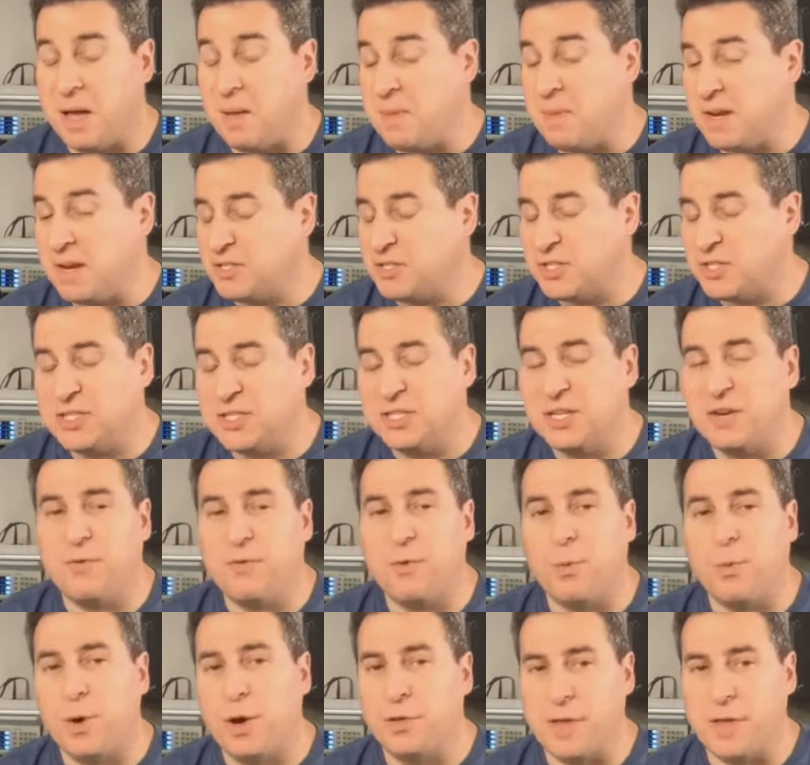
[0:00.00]
I mean, it's just a
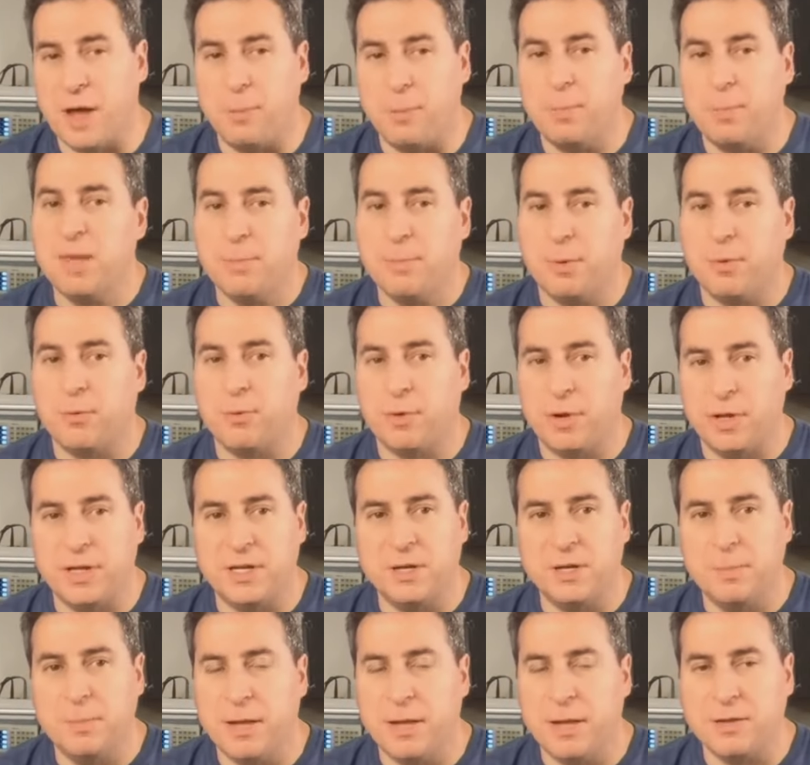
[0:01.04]
different world now. People
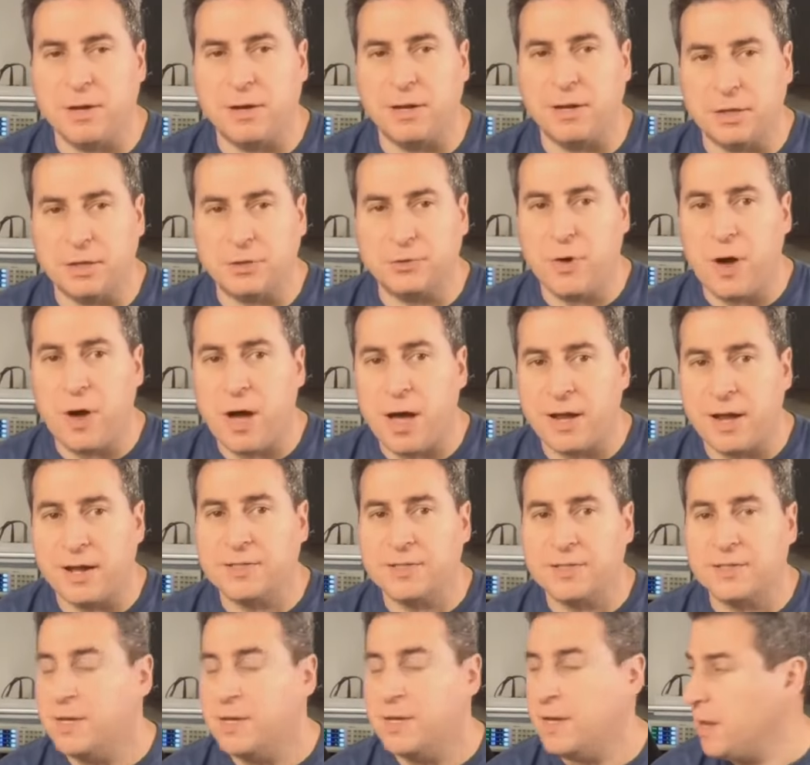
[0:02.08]
really depend on
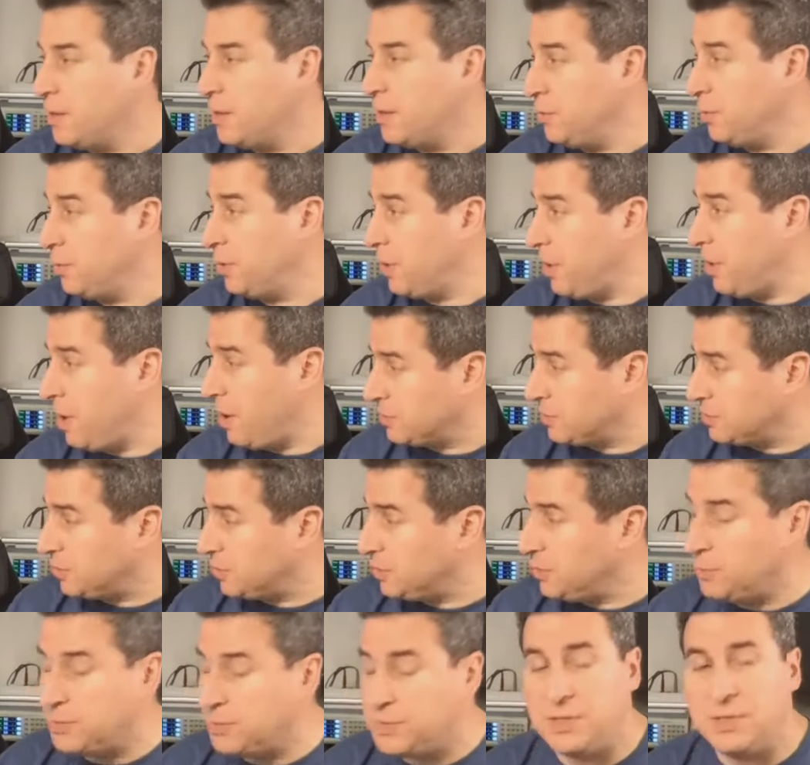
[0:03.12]
electronics. You can also
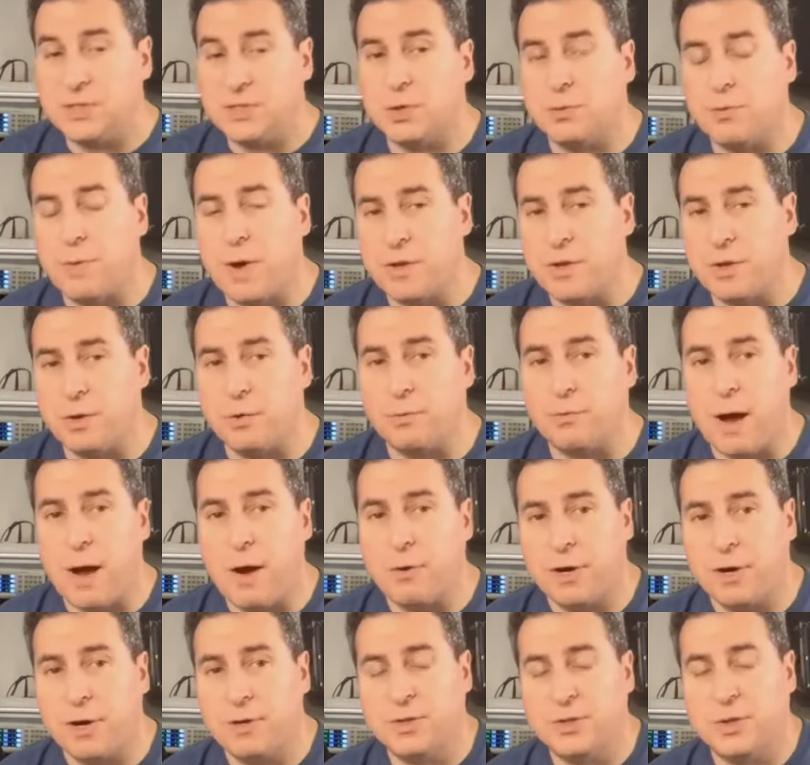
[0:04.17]
use these to run your
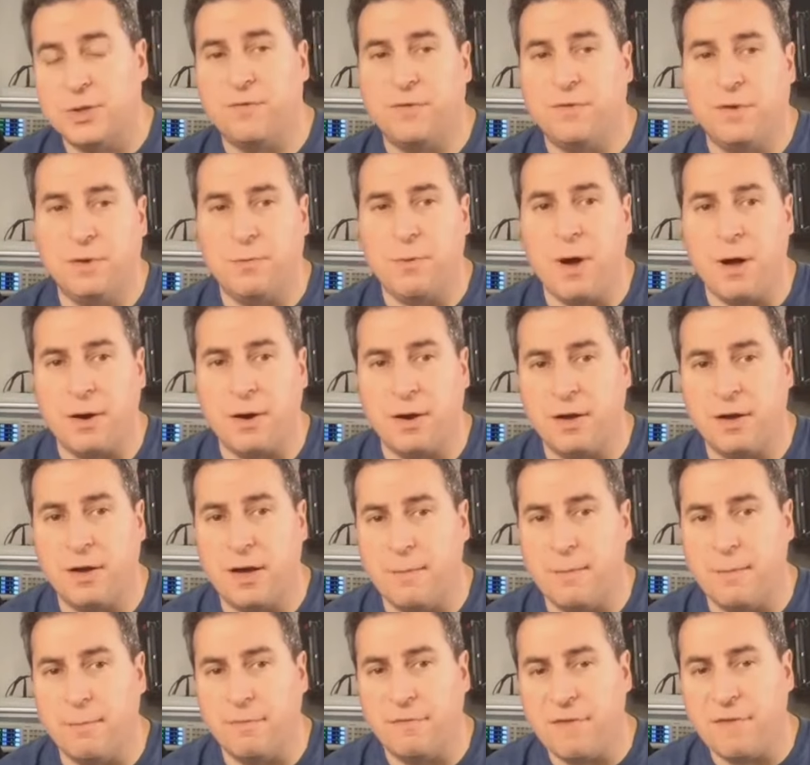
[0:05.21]
router. So if you're on
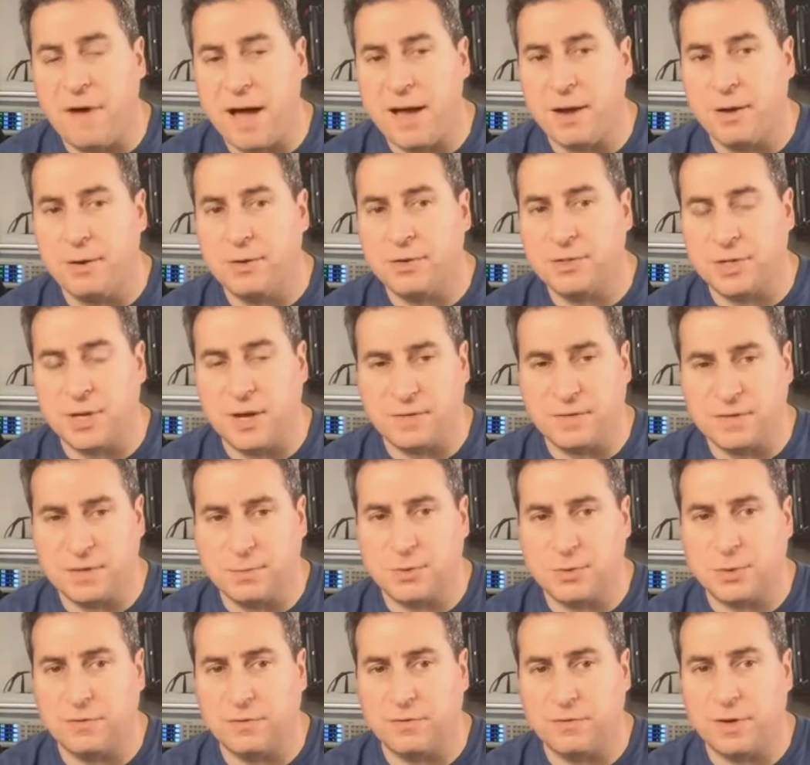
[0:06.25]
a um, FiOS, so you have
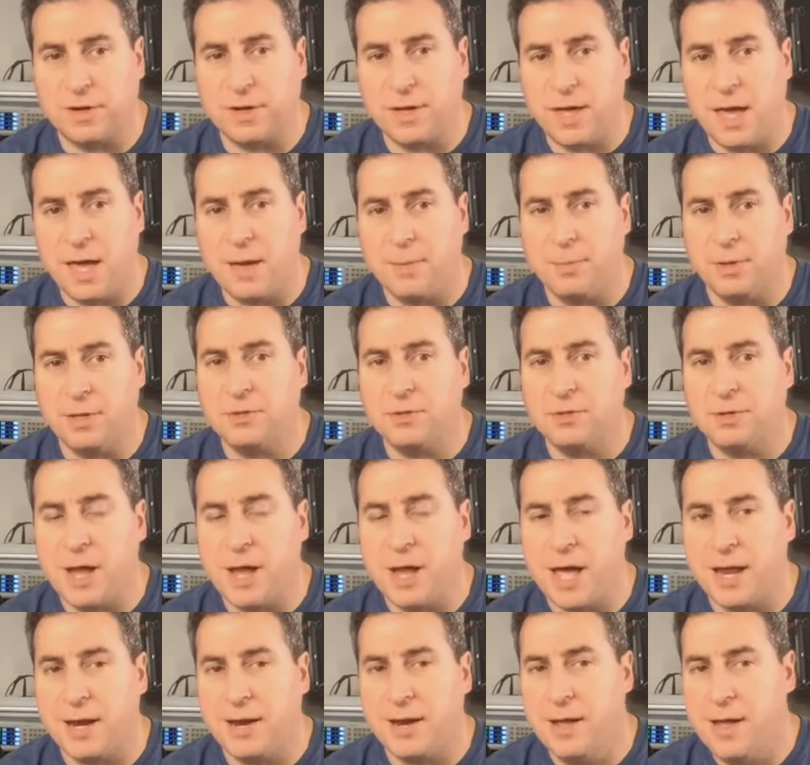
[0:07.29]
some sort of a cable
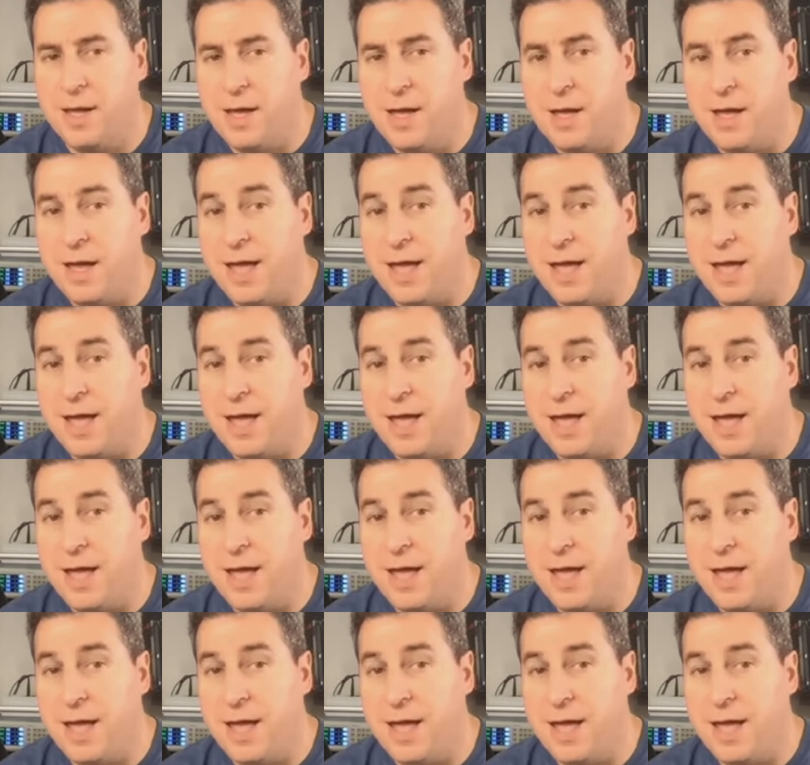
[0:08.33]
internet,